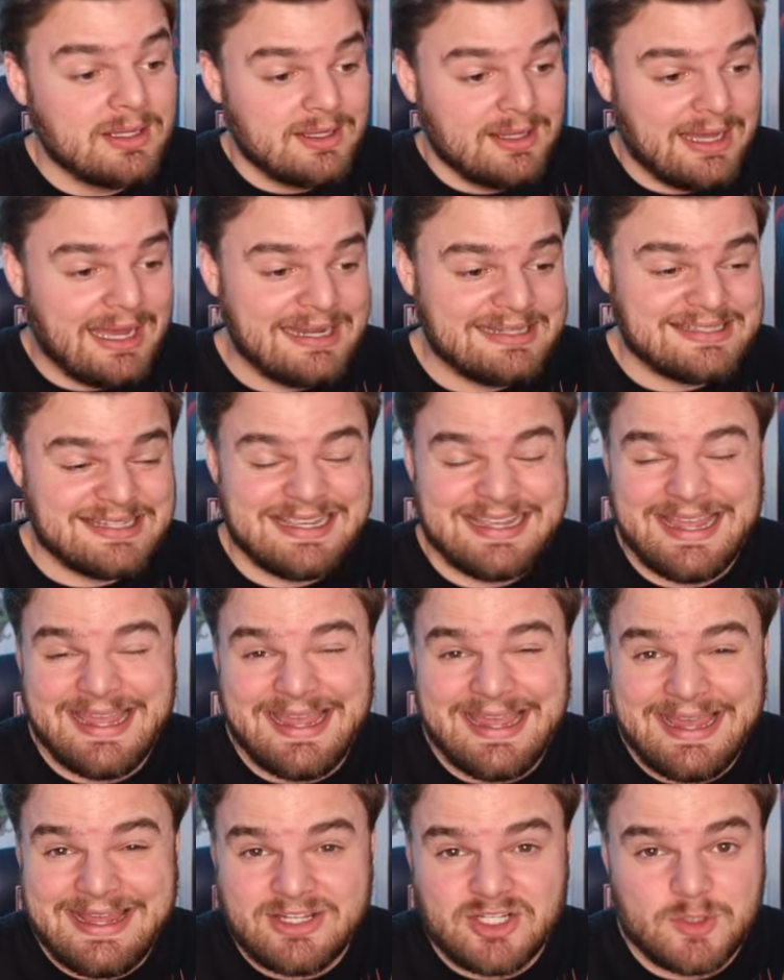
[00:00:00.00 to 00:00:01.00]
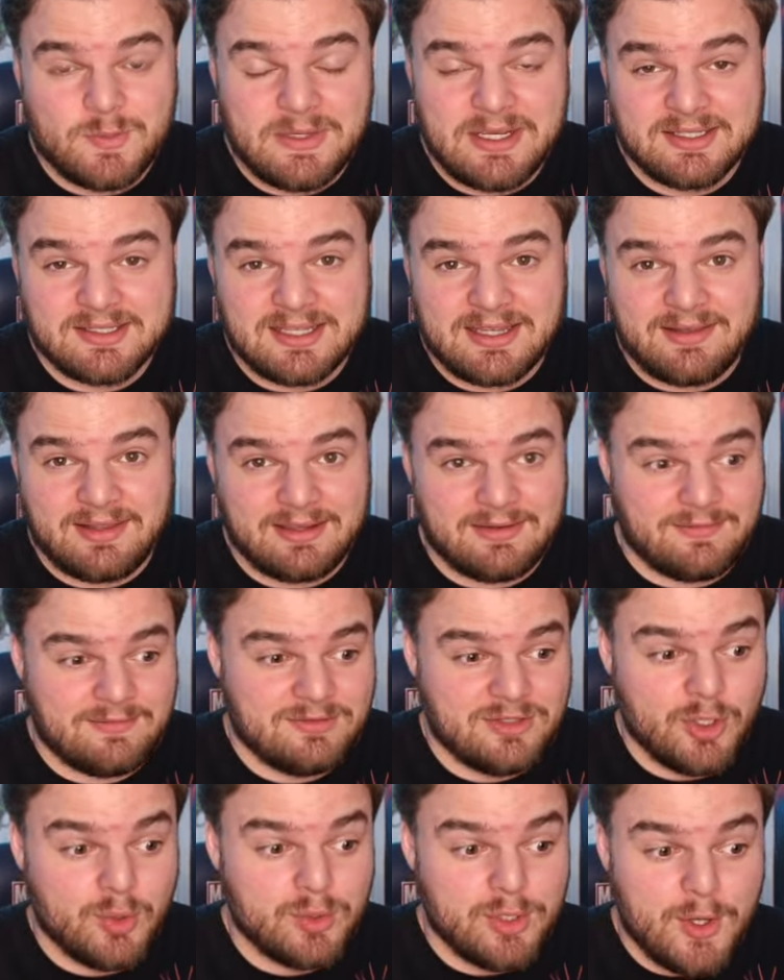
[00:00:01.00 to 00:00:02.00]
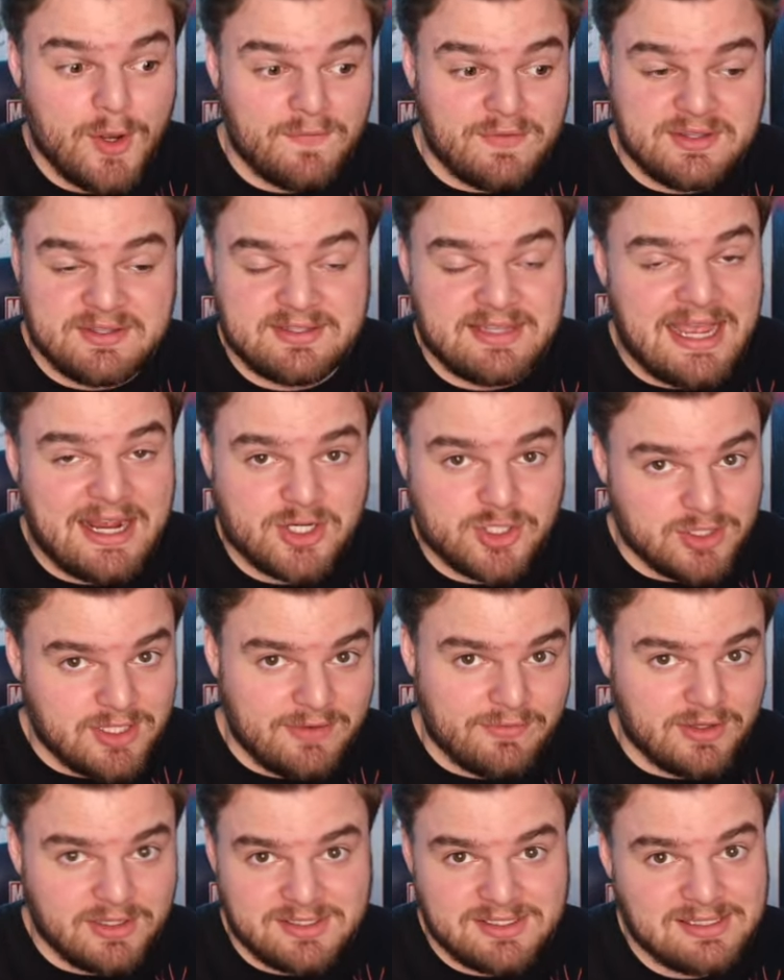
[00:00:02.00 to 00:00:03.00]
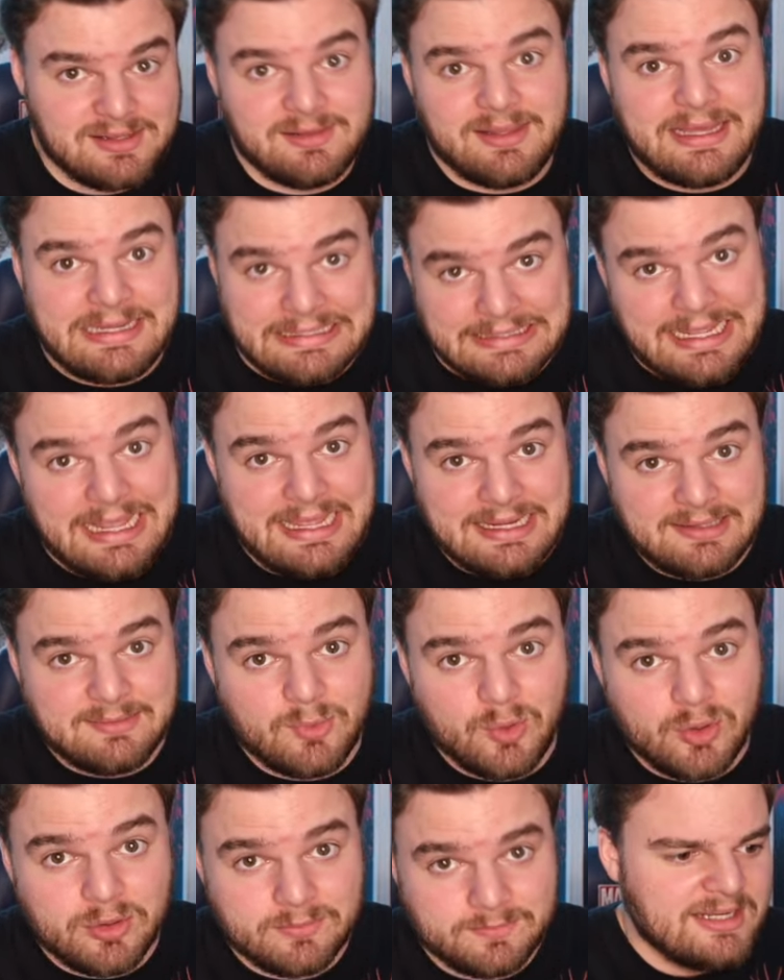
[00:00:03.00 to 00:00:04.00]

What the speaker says: I'd say eh, just because I, like, don't know if this is actually ever gonna see the light of day anymore.